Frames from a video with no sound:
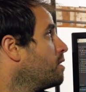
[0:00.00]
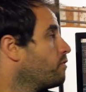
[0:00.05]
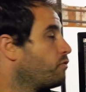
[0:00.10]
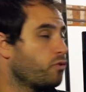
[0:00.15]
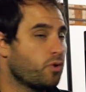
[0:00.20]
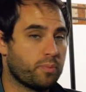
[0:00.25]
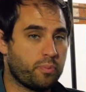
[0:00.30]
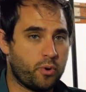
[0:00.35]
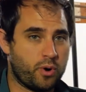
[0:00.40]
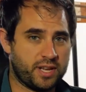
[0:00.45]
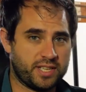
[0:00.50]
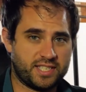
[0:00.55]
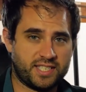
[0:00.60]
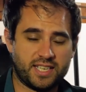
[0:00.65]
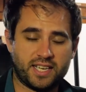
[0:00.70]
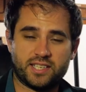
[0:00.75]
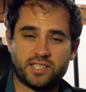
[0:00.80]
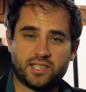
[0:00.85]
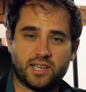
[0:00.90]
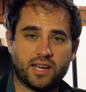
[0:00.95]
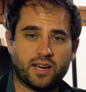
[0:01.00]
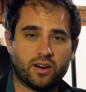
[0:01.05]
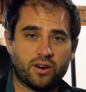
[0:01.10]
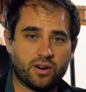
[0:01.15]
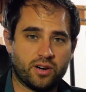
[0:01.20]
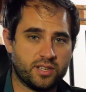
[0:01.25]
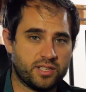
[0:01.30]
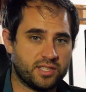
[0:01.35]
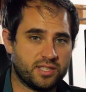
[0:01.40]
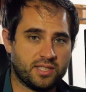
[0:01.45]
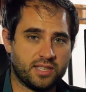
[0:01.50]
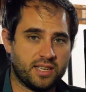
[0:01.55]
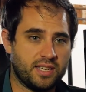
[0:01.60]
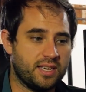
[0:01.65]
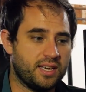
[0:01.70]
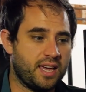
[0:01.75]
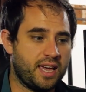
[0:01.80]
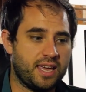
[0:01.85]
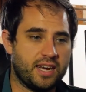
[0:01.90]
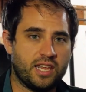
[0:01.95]
4.6 gigahertz,
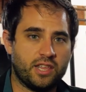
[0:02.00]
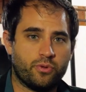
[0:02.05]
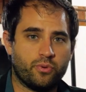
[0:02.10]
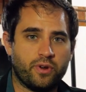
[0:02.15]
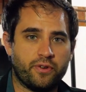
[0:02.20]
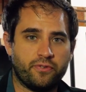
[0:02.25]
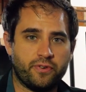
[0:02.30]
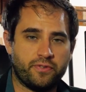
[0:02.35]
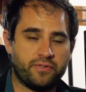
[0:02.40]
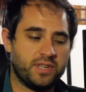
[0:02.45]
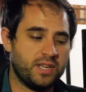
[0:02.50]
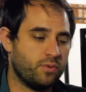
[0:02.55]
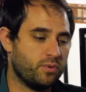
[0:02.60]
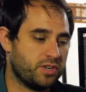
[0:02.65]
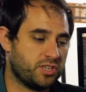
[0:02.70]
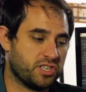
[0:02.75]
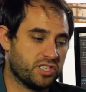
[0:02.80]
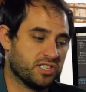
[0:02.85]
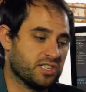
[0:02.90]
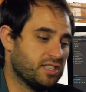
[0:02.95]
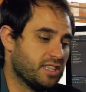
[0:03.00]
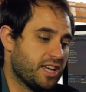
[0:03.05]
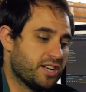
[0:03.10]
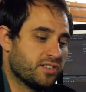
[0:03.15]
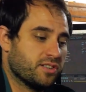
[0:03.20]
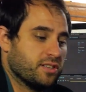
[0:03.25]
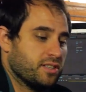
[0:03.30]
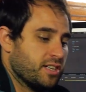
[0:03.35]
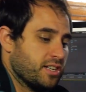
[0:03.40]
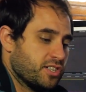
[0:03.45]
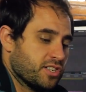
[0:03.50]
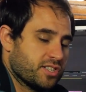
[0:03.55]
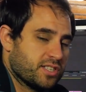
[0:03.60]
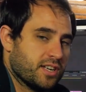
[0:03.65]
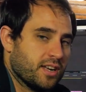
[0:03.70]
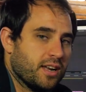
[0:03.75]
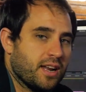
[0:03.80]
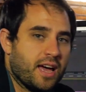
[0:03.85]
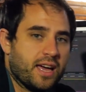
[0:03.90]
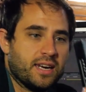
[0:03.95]
the 8350, which is allegedly just
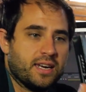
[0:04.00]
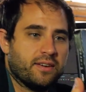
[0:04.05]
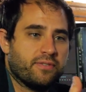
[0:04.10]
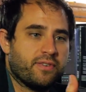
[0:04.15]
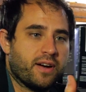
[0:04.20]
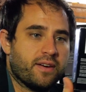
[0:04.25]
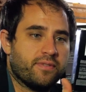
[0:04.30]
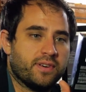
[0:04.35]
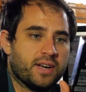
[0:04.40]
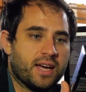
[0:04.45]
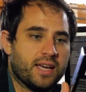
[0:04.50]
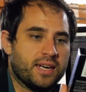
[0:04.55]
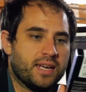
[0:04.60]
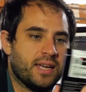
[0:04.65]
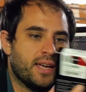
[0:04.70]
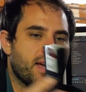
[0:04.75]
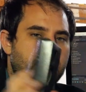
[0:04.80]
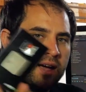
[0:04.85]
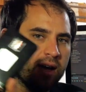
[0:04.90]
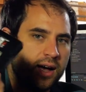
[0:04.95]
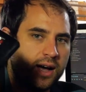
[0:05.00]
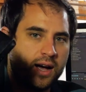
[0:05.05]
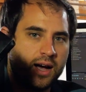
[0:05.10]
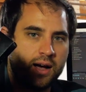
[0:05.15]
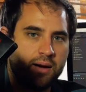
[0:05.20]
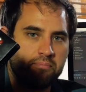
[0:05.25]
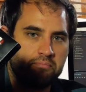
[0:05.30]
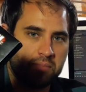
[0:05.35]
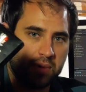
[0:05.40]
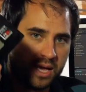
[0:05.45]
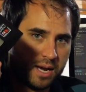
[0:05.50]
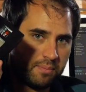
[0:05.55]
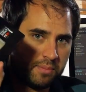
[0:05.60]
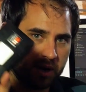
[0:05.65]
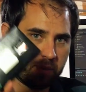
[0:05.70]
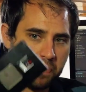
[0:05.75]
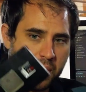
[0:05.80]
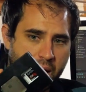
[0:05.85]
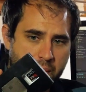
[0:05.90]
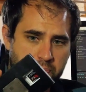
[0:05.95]
a 9590. And I'm going
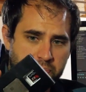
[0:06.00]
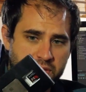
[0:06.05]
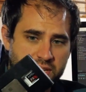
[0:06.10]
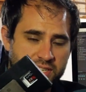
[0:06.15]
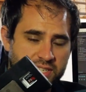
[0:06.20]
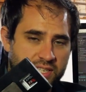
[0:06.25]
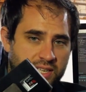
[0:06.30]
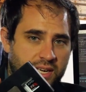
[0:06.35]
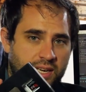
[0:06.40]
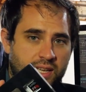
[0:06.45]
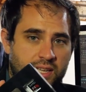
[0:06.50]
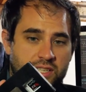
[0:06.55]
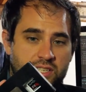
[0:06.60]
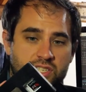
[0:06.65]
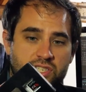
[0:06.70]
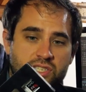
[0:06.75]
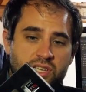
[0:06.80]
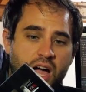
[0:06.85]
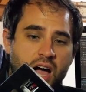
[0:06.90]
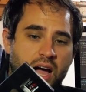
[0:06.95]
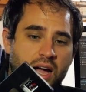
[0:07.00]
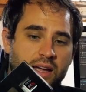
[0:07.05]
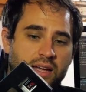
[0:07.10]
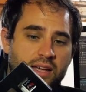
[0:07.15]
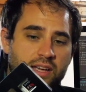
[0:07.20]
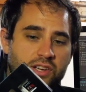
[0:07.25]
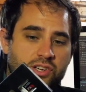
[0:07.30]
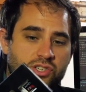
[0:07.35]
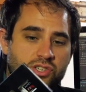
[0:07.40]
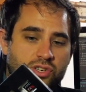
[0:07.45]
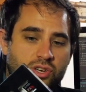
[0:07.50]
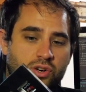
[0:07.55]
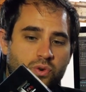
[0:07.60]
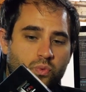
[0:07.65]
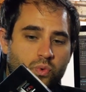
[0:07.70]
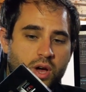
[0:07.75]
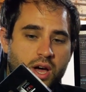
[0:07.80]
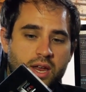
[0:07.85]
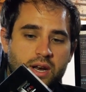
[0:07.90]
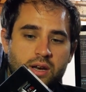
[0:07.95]
to pop this in stock. It should
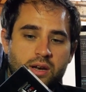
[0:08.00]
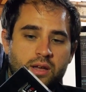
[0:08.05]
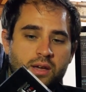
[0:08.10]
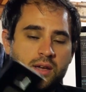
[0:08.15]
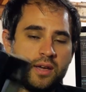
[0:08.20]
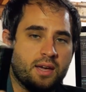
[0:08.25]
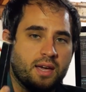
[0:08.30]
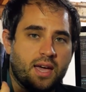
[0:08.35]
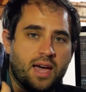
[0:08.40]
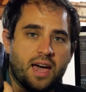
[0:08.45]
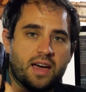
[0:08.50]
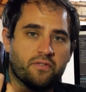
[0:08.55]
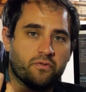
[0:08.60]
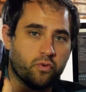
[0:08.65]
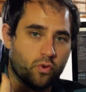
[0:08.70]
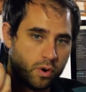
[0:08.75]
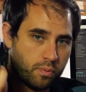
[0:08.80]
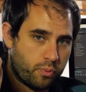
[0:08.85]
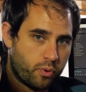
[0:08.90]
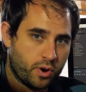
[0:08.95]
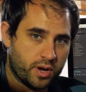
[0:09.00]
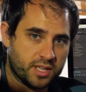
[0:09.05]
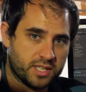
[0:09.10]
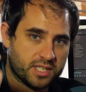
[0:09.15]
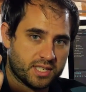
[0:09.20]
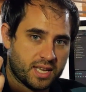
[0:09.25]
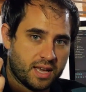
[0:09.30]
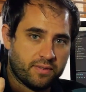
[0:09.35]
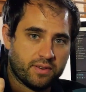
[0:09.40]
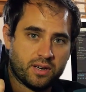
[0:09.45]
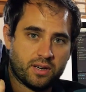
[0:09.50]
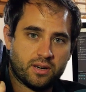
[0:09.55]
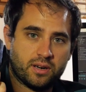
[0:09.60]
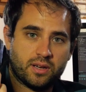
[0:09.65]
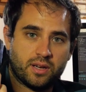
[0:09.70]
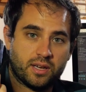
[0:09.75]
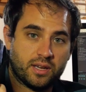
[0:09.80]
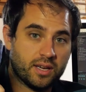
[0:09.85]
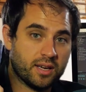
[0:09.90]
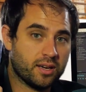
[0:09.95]
run at
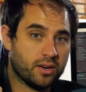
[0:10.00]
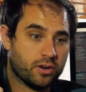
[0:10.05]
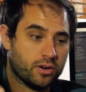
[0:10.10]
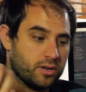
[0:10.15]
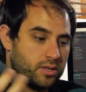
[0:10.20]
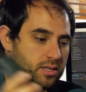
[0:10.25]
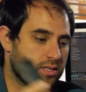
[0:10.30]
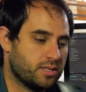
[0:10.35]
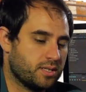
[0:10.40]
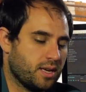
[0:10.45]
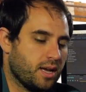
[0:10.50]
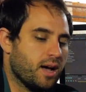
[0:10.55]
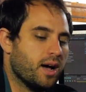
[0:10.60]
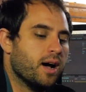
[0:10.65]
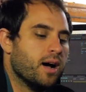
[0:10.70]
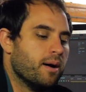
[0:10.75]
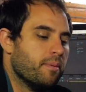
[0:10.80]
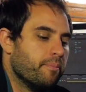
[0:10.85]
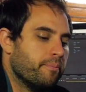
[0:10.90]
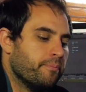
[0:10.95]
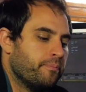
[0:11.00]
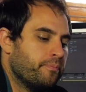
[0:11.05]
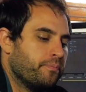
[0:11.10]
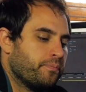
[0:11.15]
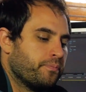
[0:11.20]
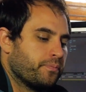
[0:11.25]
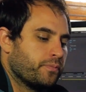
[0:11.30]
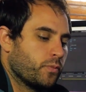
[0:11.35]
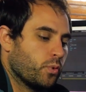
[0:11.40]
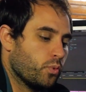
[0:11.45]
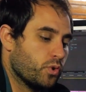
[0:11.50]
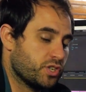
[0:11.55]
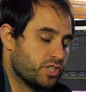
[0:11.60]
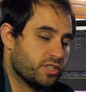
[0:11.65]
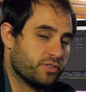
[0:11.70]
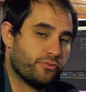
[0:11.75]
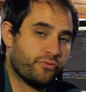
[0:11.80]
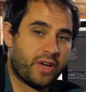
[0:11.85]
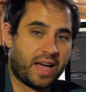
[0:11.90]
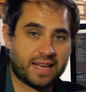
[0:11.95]
4.7 gigahertz, which
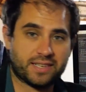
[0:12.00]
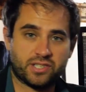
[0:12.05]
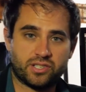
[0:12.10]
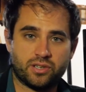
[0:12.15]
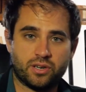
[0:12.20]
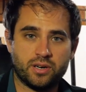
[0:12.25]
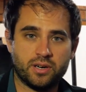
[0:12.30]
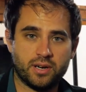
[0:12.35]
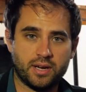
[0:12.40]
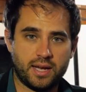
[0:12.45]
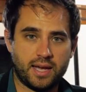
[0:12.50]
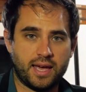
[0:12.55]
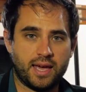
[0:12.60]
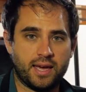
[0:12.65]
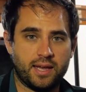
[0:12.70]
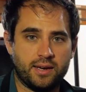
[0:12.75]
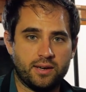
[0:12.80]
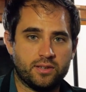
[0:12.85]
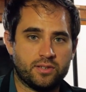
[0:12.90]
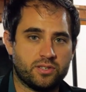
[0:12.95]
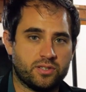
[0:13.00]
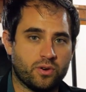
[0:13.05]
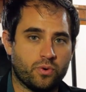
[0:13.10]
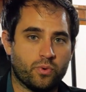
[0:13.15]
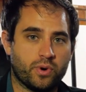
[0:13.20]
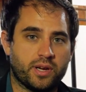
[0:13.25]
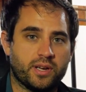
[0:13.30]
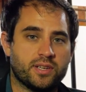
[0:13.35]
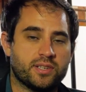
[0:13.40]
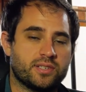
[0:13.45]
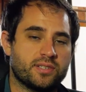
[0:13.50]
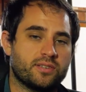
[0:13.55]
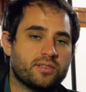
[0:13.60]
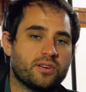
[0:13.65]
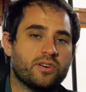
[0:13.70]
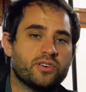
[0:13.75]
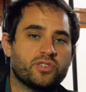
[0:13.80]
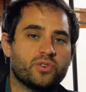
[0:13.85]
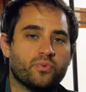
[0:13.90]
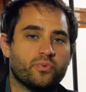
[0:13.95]
is faster. And so we're going to
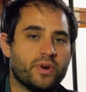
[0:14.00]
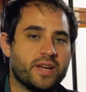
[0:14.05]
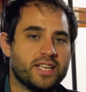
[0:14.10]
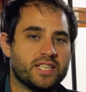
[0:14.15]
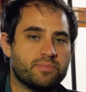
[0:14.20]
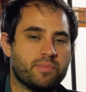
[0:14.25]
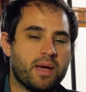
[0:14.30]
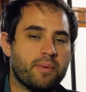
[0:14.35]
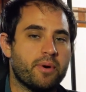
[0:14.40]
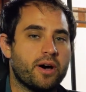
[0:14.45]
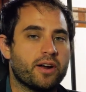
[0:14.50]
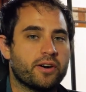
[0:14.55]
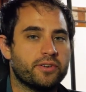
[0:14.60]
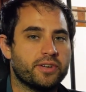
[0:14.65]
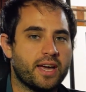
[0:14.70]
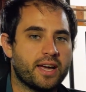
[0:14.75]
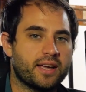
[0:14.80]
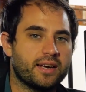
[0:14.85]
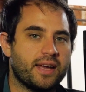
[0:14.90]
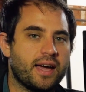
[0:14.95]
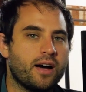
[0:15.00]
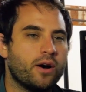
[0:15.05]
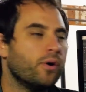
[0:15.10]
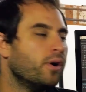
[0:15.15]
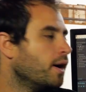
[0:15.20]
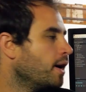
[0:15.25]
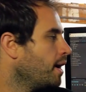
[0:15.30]
start to raise my bottleneck now.